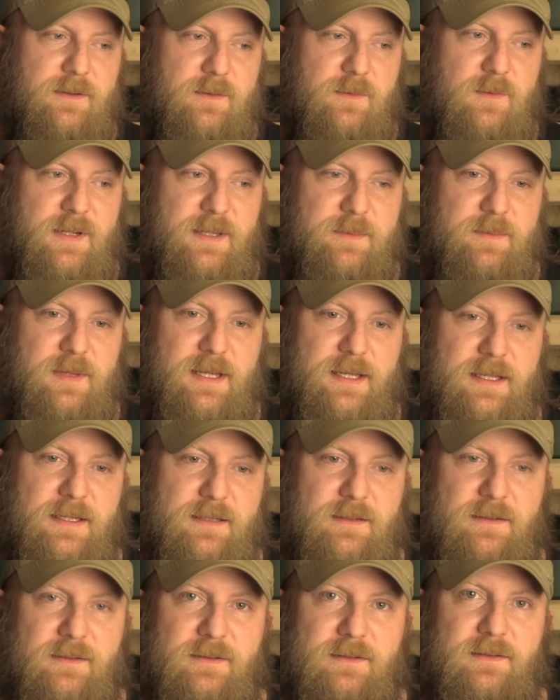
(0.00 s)
we
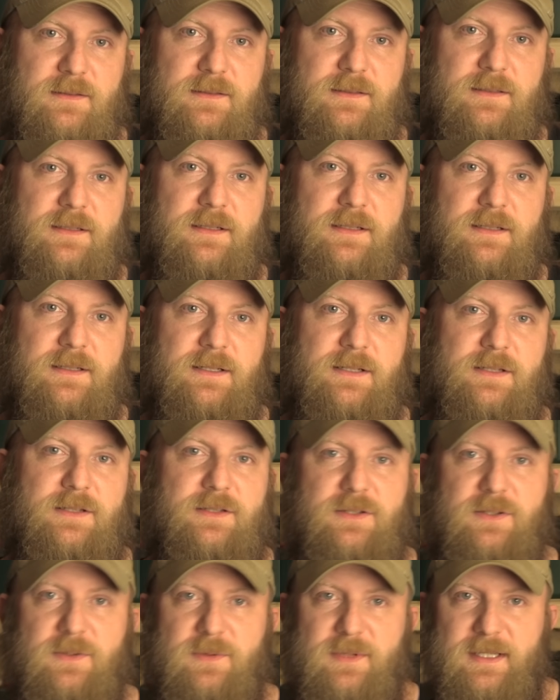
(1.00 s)
plan on
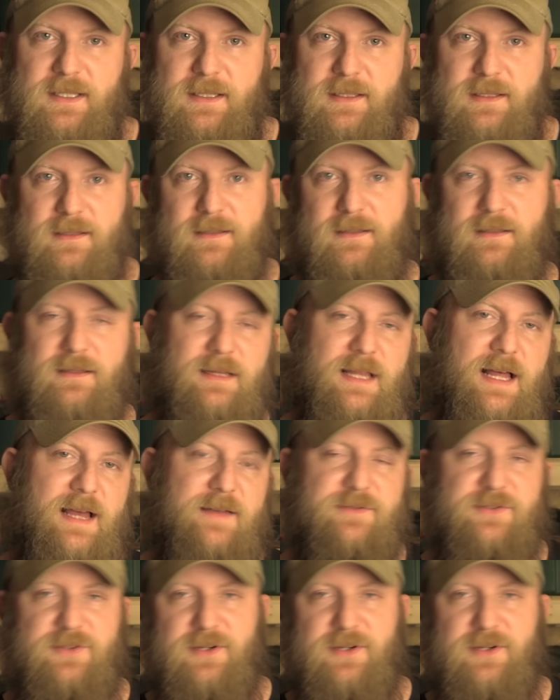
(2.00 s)
doing live